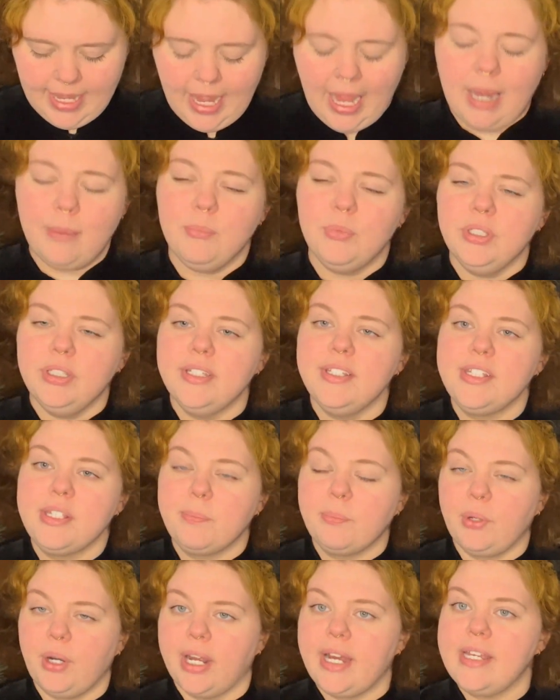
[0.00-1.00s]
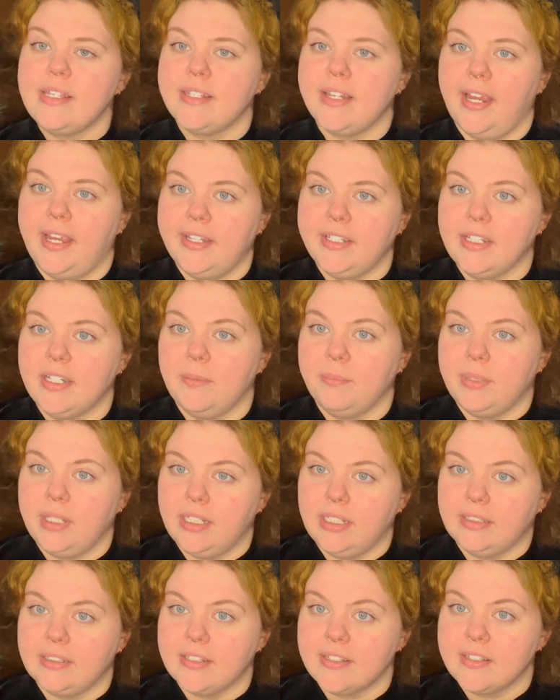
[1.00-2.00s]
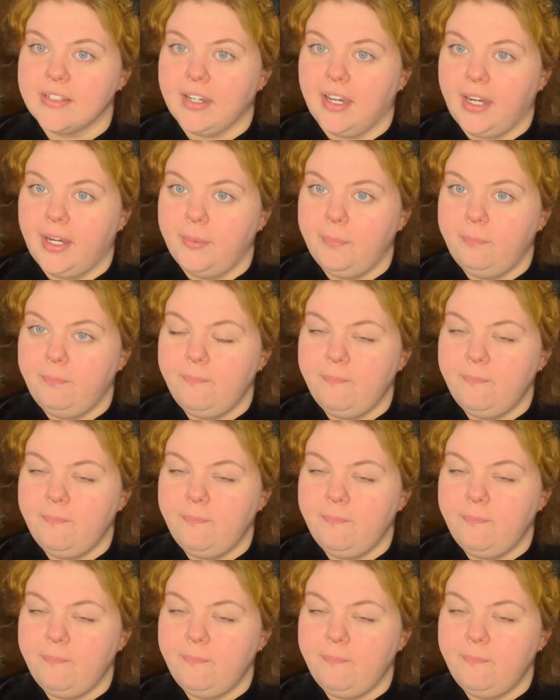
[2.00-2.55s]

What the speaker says: I'm really surprised I ended up getting this top.